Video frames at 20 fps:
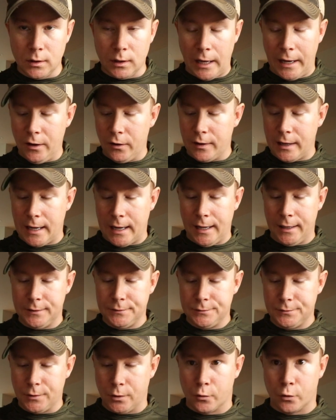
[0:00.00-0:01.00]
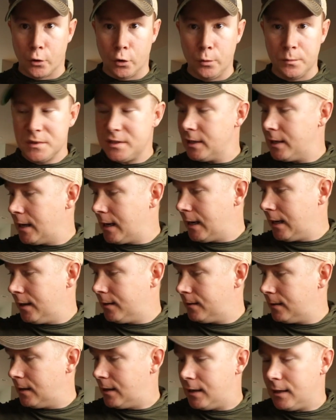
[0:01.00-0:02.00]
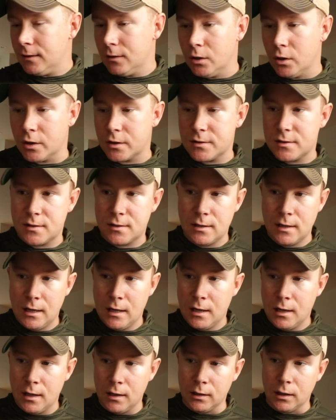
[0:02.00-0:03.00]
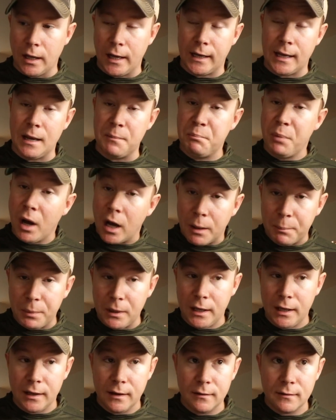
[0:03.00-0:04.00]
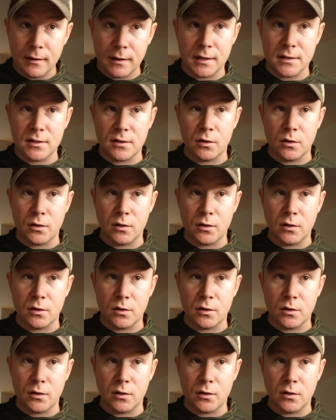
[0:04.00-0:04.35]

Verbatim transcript: Lionel got groomed today and he looks like a puppy and it's